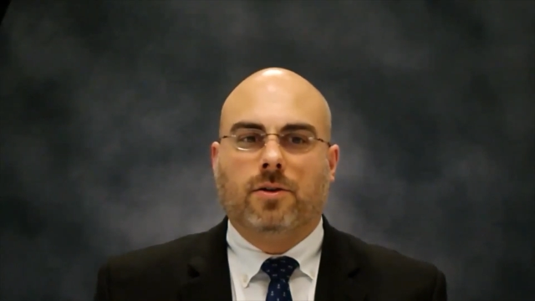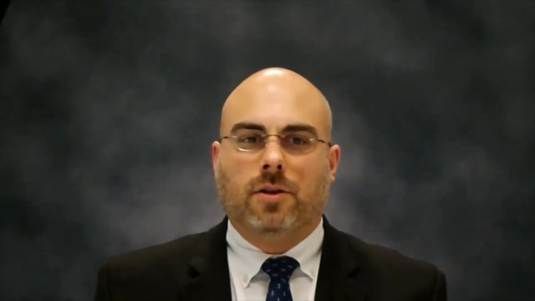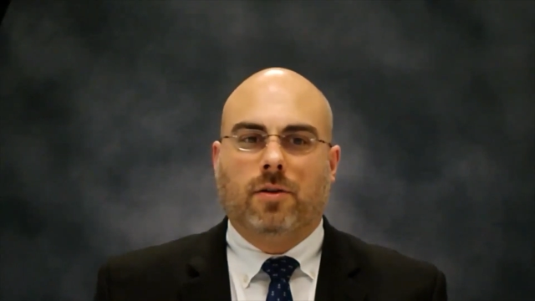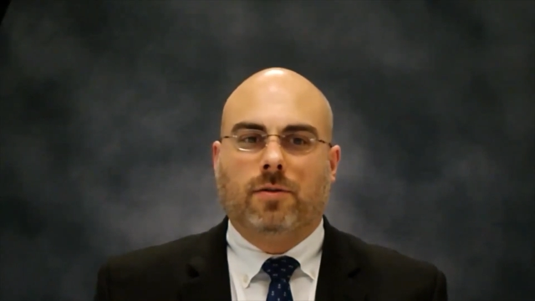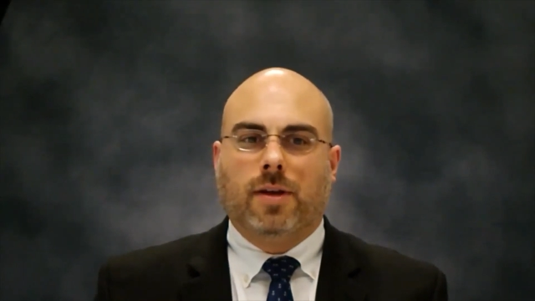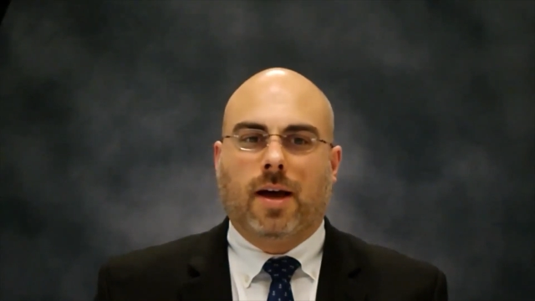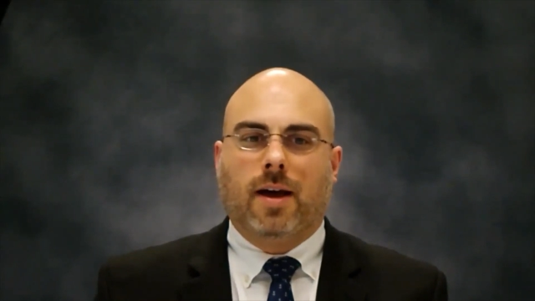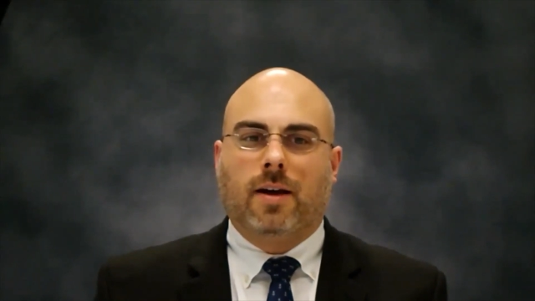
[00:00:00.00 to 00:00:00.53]

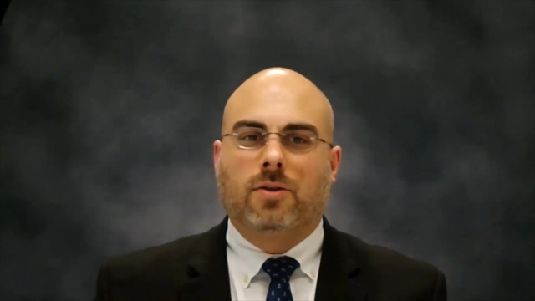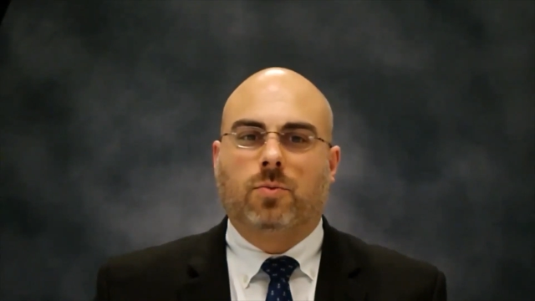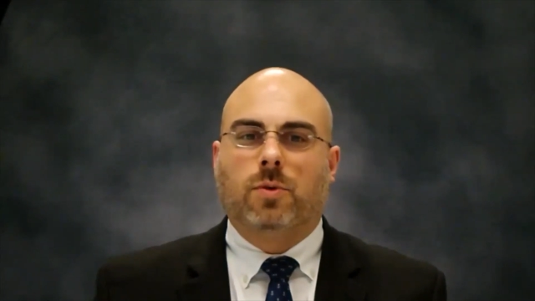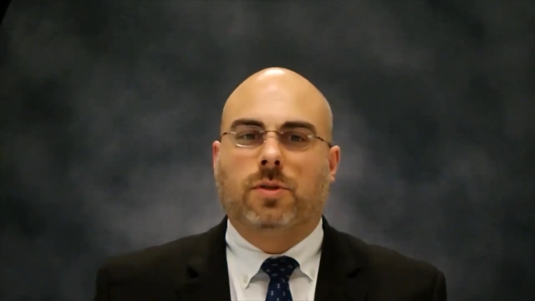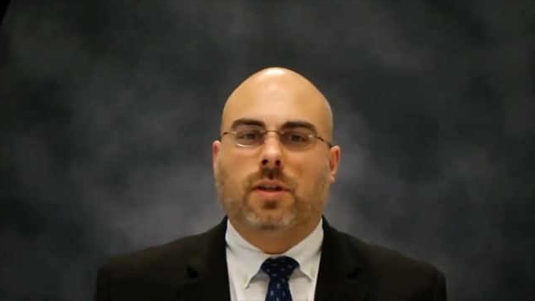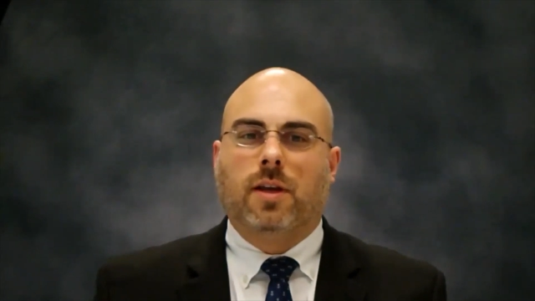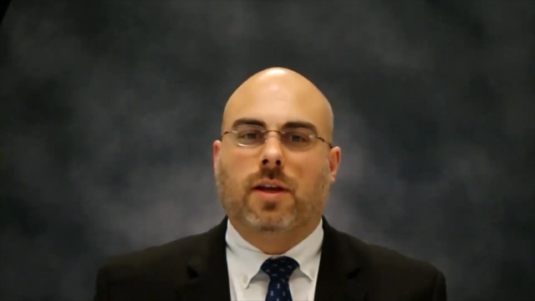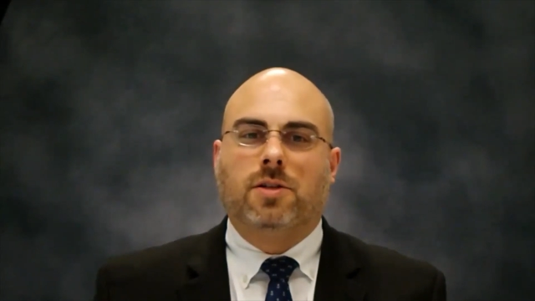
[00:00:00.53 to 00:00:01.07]
Genotox
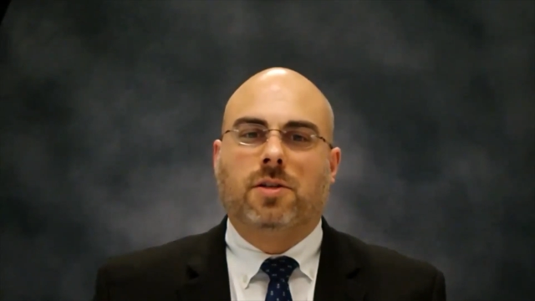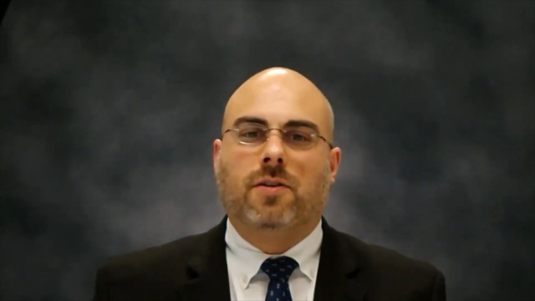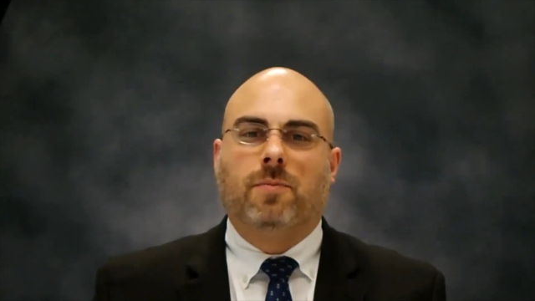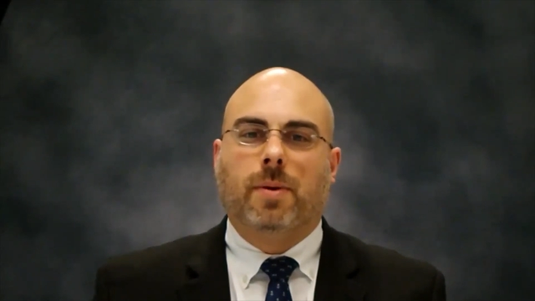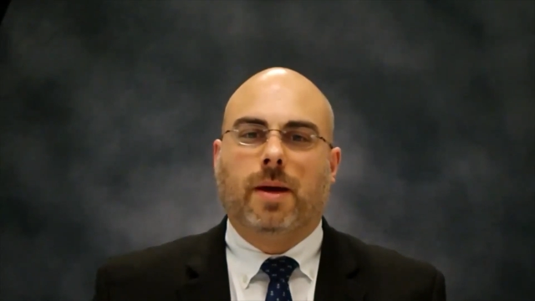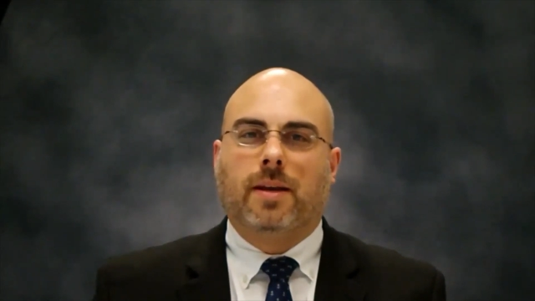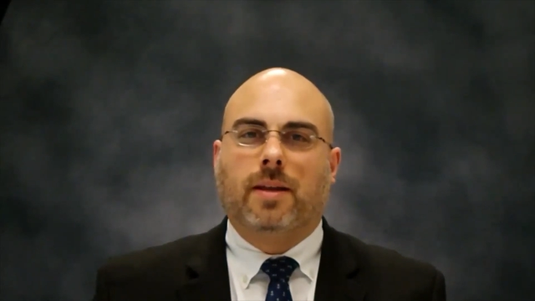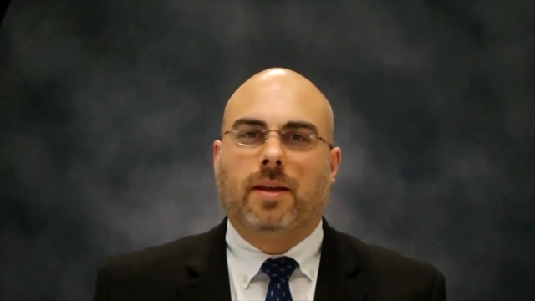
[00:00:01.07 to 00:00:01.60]
was alleged to
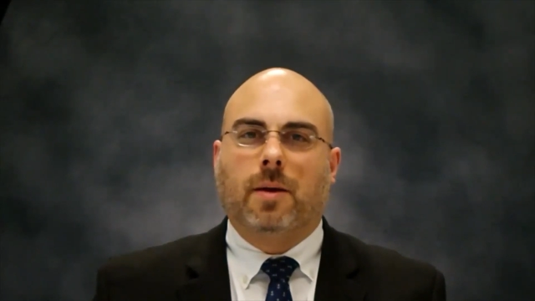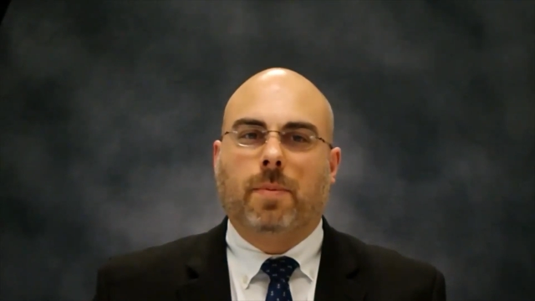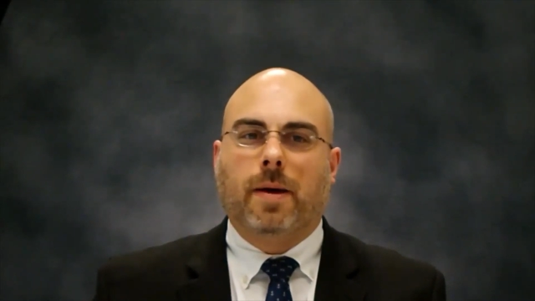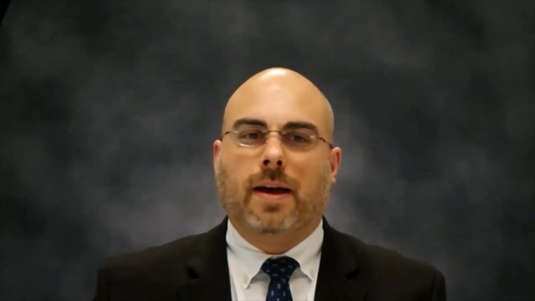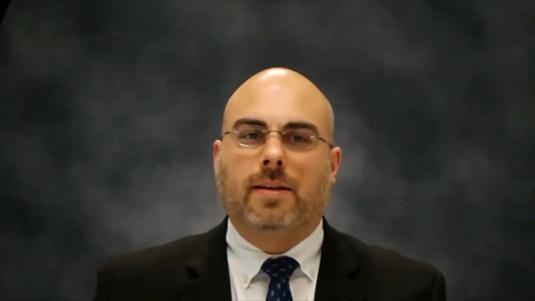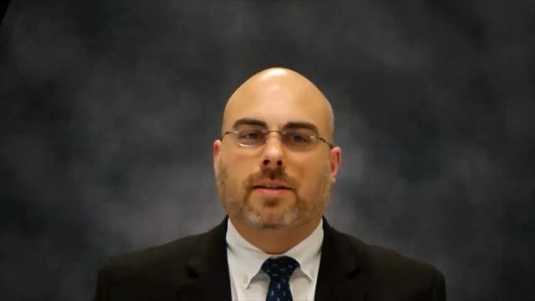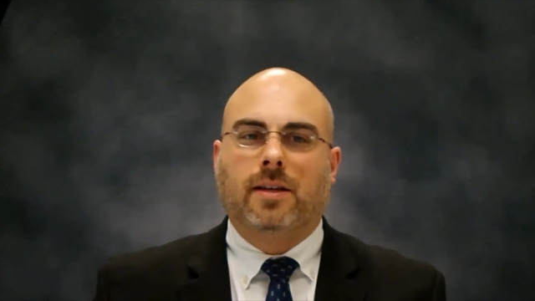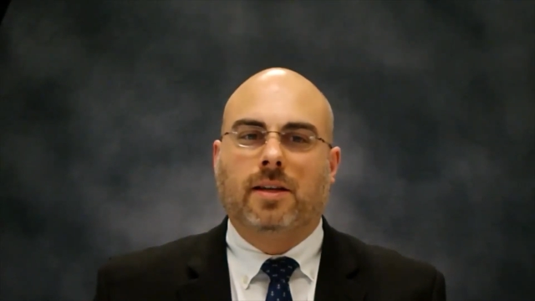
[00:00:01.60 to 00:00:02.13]
have paid
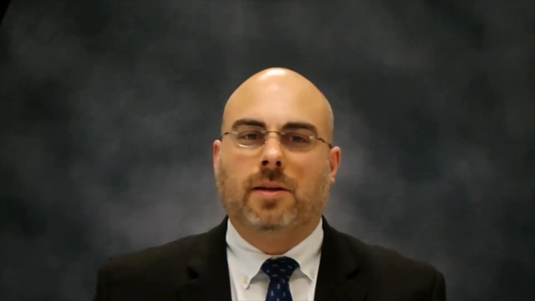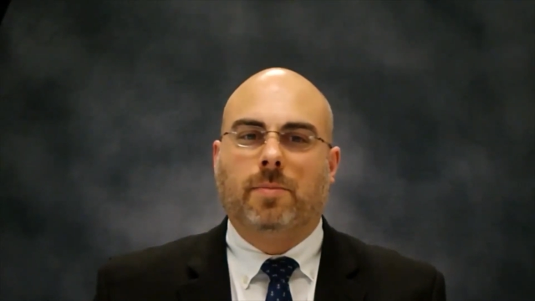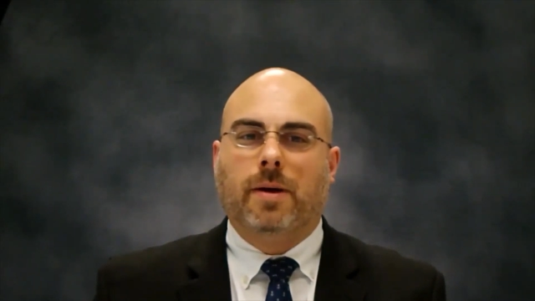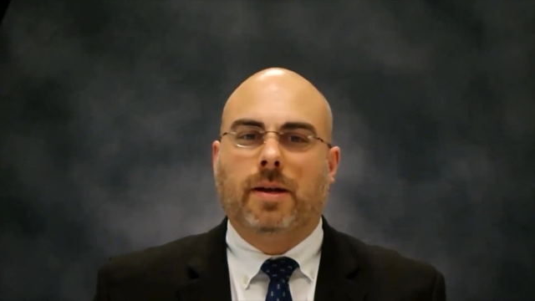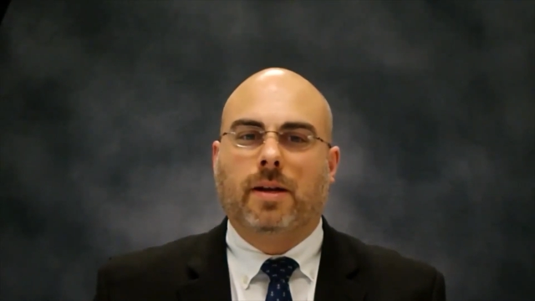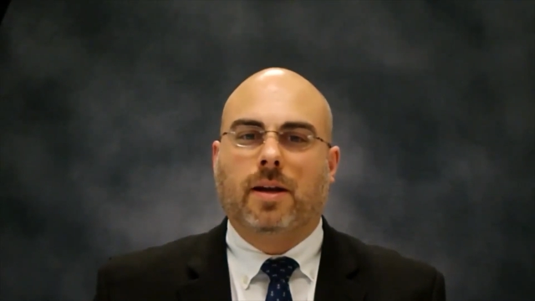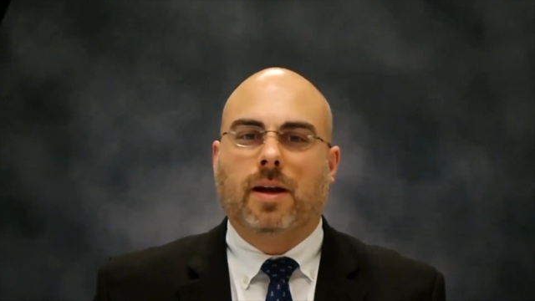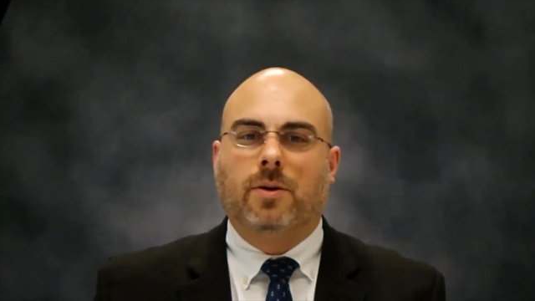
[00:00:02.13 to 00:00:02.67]
kickbacks to independent